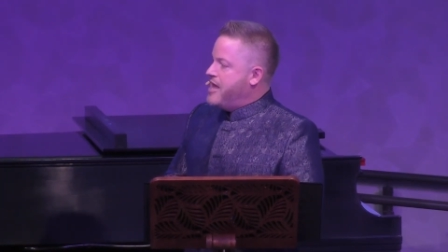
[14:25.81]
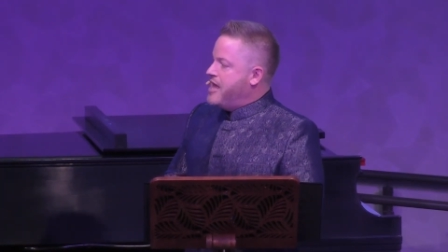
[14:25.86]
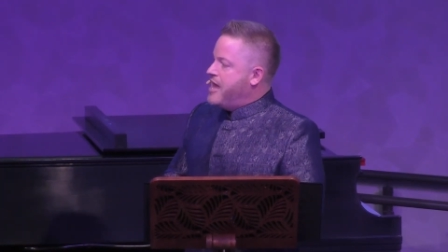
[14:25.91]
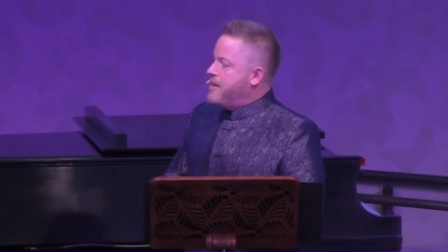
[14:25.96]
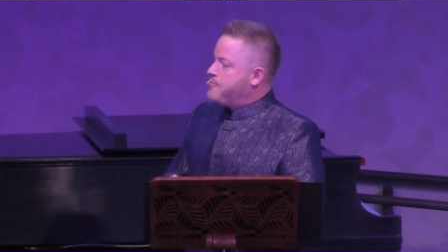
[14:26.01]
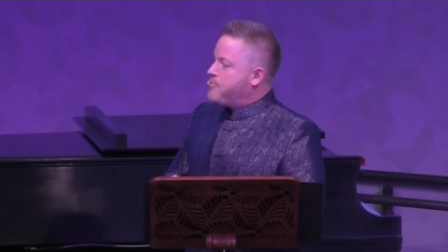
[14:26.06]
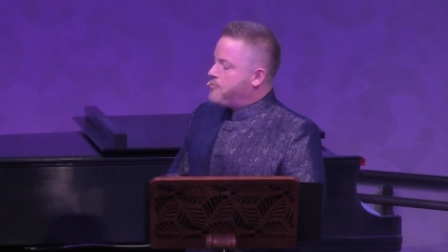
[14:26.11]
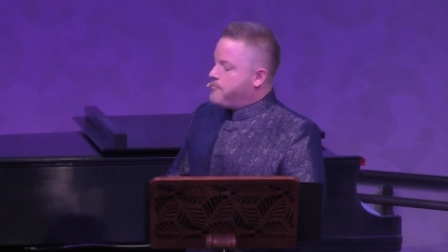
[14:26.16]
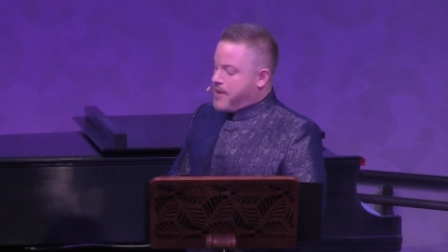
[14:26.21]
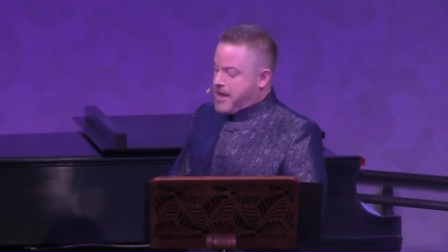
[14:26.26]

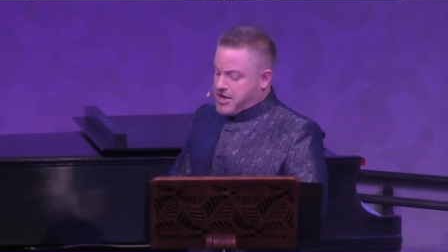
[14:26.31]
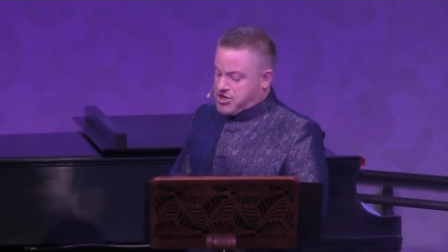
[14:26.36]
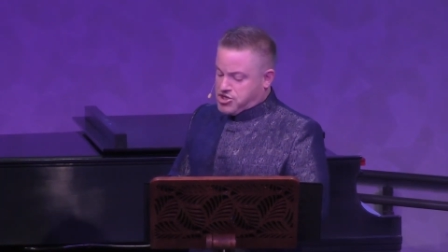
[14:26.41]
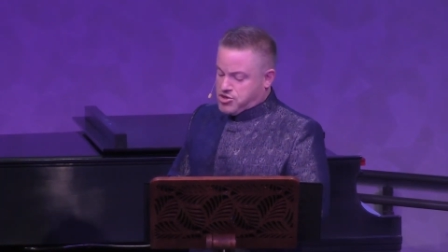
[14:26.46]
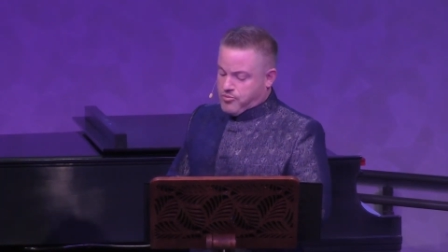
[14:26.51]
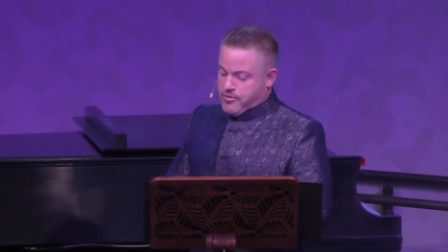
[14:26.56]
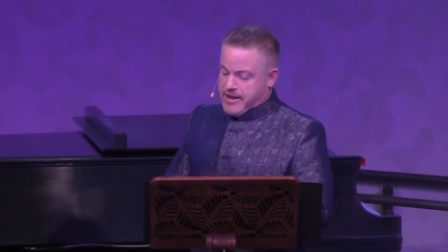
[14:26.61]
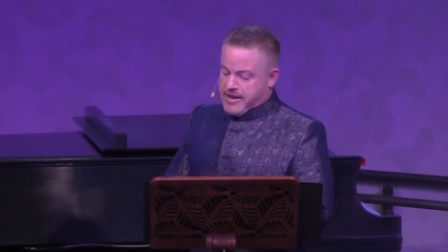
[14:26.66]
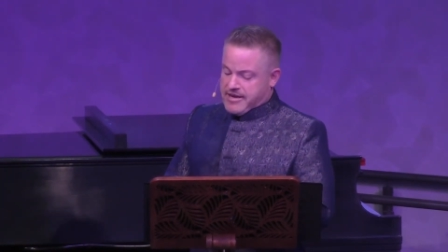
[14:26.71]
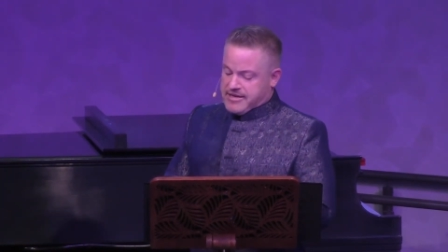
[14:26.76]
and
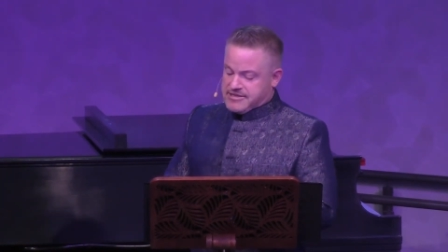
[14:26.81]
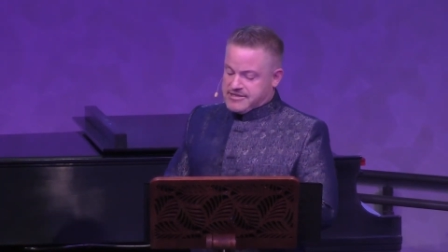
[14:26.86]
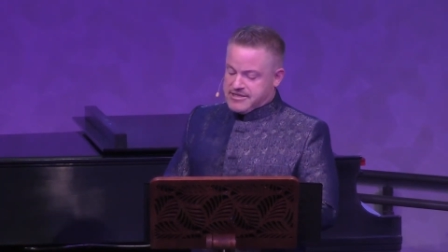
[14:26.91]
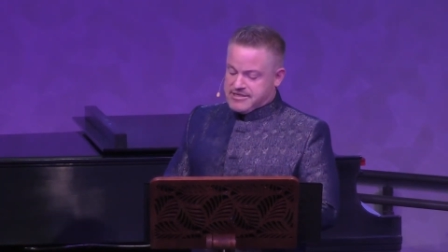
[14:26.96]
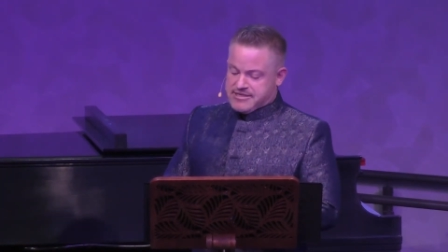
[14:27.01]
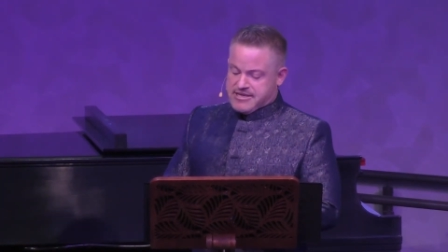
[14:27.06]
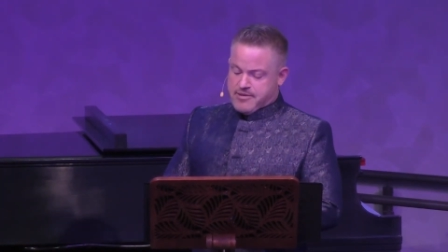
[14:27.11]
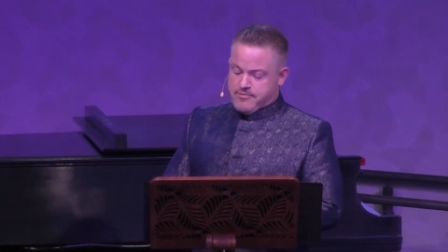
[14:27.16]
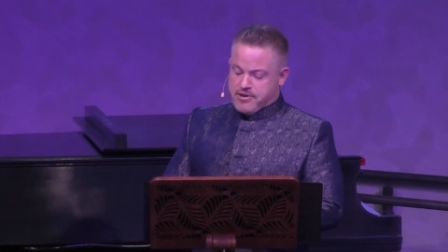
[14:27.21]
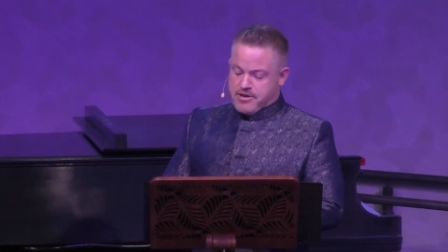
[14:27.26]
perpetuating
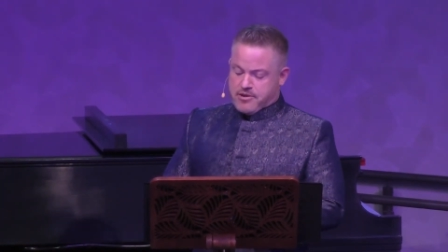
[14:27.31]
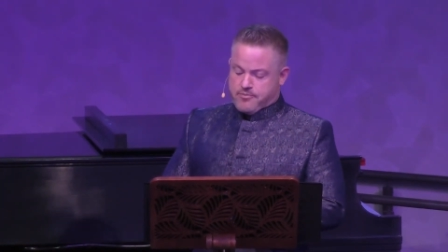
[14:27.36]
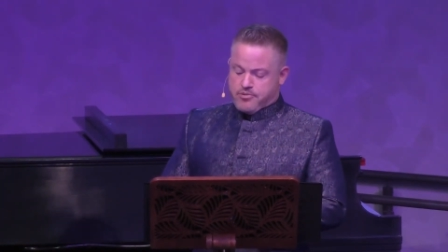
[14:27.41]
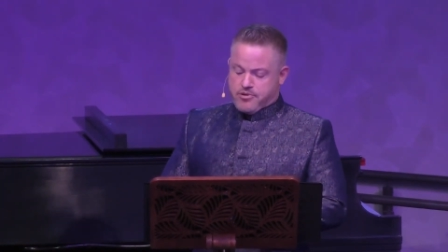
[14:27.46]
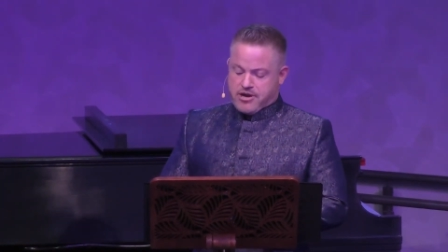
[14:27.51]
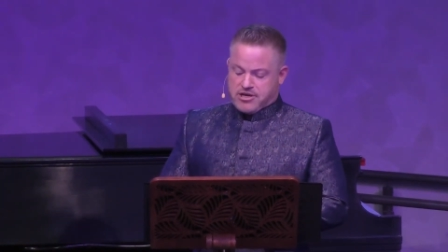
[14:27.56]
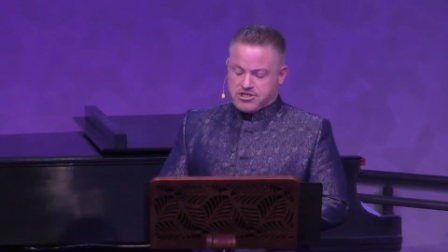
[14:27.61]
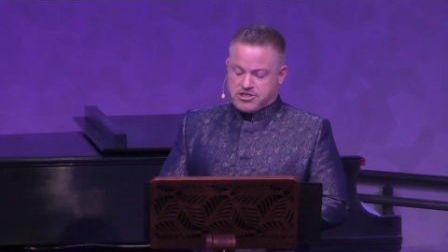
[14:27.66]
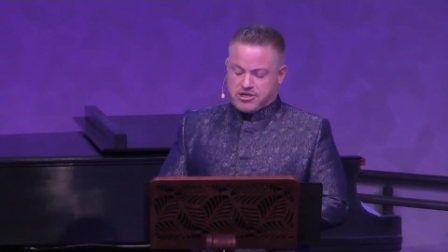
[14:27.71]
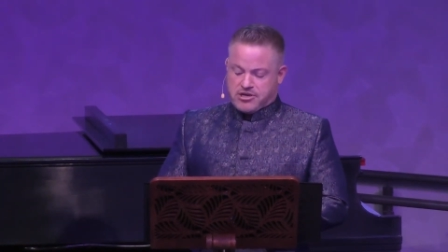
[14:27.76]
systemic
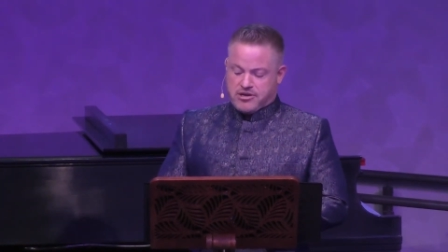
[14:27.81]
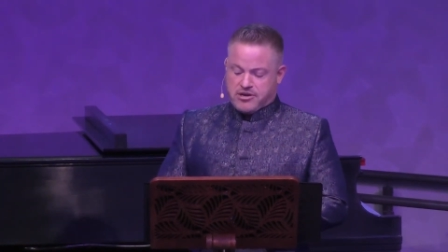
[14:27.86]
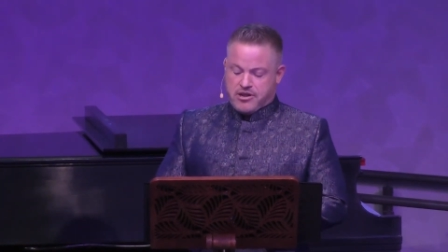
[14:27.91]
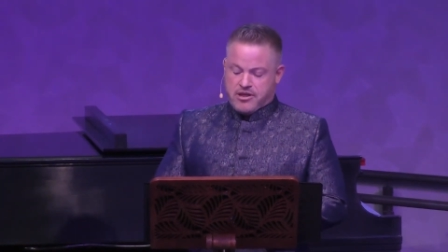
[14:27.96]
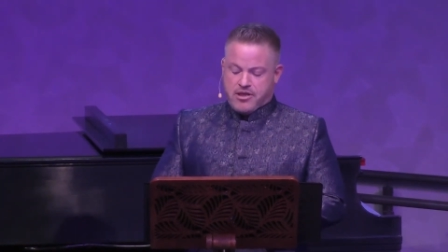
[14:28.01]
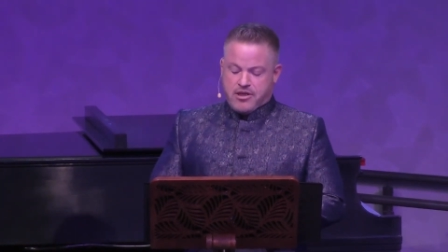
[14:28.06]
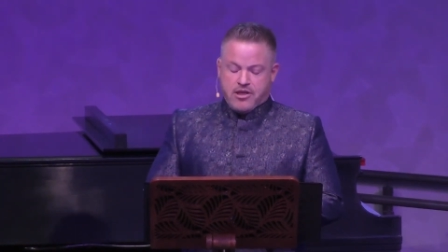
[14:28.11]
oppression.